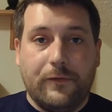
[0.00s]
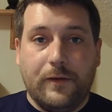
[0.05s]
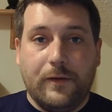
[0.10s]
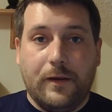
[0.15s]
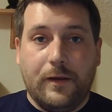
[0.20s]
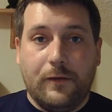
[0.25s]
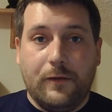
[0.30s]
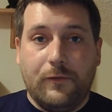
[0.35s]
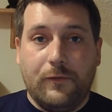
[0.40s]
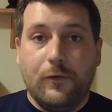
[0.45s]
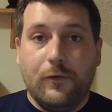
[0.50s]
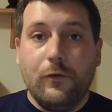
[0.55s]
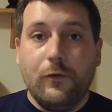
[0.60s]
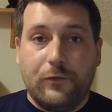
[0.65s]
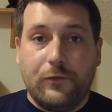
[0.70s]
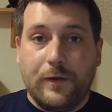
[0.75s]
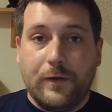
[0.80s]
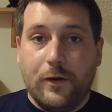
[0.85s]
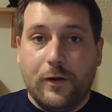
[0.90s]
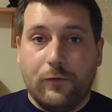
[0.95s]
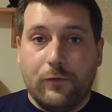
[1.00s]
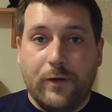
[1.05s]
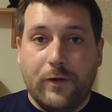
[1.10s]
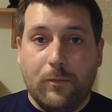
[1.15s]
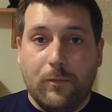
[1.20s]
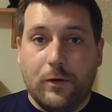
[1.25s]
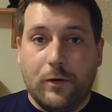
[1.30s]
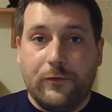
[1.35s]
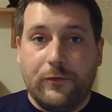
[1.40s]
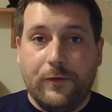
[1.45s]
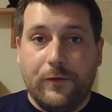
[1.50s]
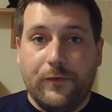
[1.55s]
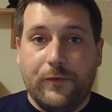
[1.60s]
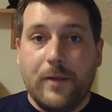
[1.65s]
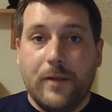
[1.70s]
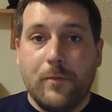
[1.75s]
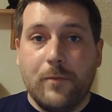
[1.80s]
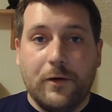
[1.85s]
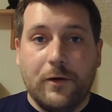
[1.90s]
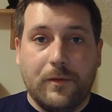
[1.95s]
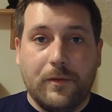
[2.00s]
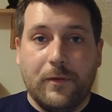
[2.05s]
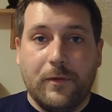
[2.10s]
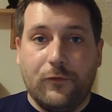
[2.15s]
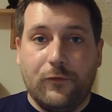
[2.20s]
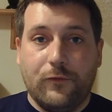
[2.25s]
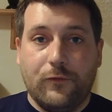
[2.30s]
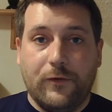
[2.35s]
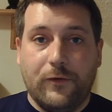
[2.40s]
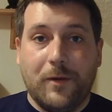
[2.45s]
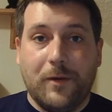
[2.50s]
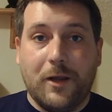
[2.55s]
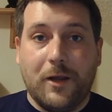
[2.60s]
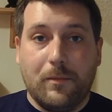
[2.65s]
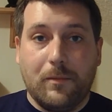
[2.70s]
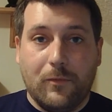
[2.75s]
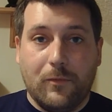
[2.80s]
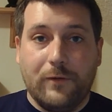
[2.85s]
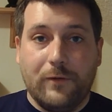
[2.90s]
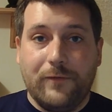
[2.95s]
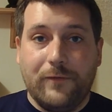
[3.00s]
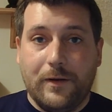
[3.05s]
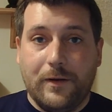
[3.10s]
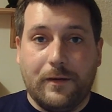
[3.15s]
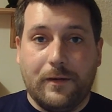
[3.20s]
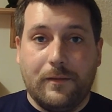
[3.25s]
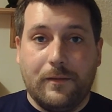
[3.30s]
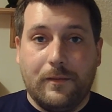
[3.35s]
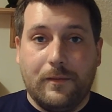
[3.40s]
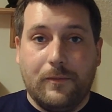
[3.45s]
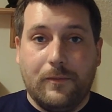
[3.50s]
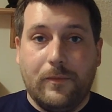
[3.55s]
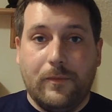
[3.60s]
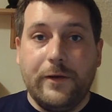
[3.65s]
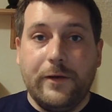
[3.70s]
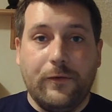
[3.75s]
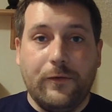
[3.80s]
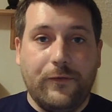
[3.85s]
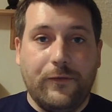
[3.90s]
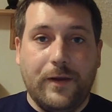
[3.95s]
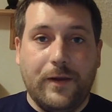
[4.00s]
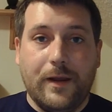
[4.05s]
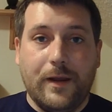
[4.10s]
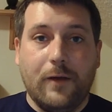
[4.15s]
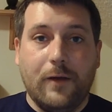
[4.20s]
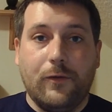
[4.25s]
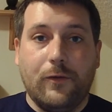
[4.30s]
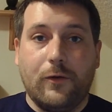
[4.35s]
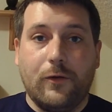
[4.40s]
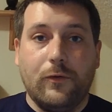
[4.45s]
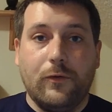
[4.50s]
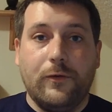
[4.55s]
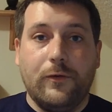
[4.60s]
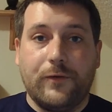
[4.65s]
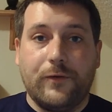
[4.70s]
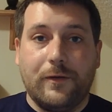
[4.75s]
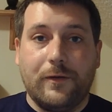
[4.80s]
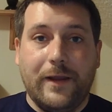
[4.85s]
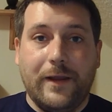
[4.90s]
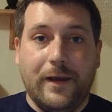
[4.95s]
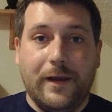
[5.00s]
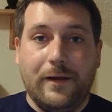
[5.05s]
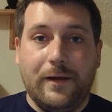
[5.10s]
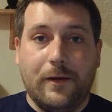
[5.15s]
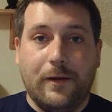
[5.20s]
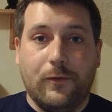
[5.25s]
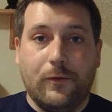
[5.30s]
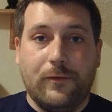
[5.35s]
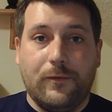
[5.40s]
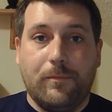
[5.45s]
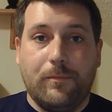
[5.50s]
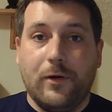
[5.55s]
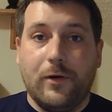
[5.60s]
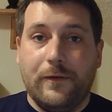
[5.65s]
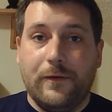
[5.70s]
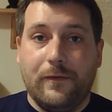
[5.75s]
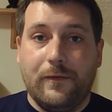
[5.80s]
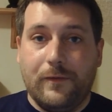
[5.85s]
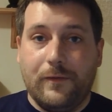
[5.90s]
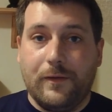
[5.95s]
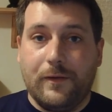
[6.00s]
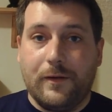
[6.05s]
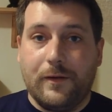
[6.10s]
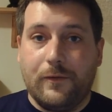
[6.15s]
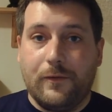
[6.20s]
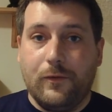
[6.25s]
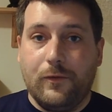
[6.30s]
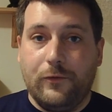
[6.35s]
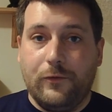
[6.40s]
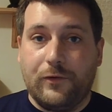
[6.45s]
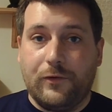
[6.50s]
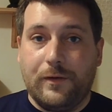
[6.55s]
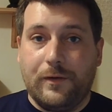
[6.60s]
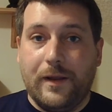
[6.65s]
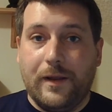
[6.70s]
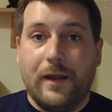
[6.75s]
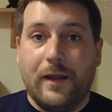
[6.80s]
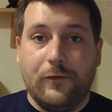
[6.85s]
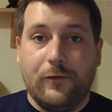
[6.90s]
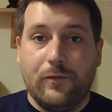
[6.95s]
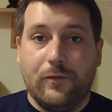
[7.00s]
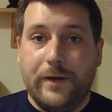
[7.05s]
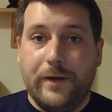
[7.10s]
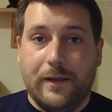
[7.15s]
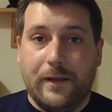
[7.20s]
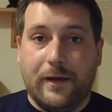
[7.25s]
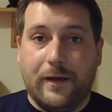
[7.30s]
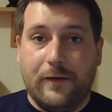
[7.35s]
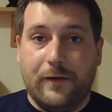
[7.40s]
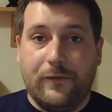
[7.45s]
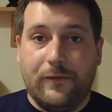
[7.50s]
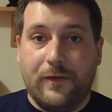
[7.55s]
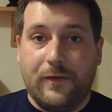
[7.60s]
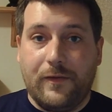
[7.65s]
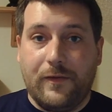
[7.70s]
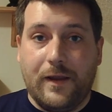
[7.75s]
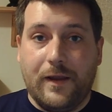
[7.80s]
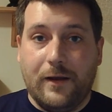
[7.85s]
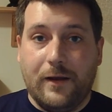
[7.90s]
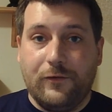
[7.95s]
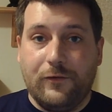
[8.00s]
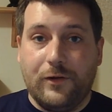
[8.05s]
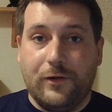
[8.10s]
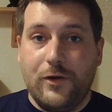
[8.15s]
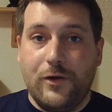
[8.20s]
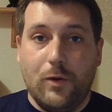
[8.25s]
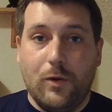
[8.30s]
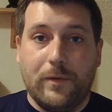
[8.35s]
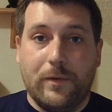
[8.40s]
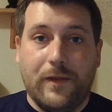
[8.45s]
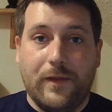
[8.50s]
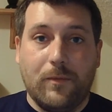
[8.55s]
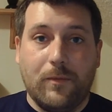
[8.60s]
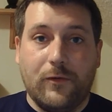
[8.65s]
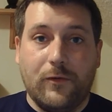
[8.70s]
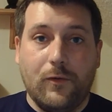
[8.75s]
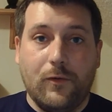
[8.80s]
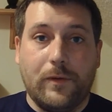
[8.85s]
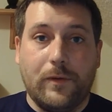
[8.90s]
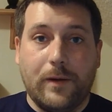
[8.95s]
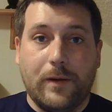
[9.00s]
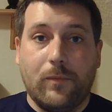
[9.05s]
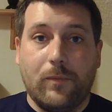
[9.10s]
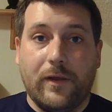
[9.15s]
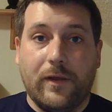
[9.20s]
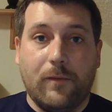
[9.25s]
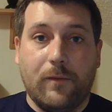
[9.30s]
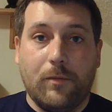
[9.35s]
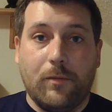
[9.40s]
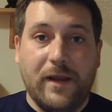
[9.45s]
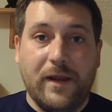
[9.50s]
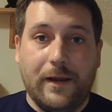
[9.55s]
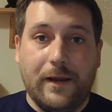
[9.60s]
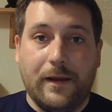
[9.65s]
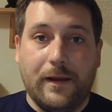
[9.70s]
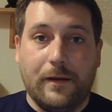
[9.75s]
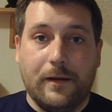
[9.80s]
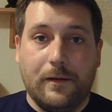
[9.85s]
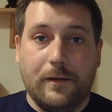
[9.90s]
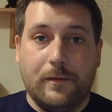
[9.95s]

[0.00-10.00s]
it's usually on rewatches that murder mysteries become more fun. When you see how the clues are laid out, pointing to the conclusion, and you realise that they actually knew what they were doing while they were making it.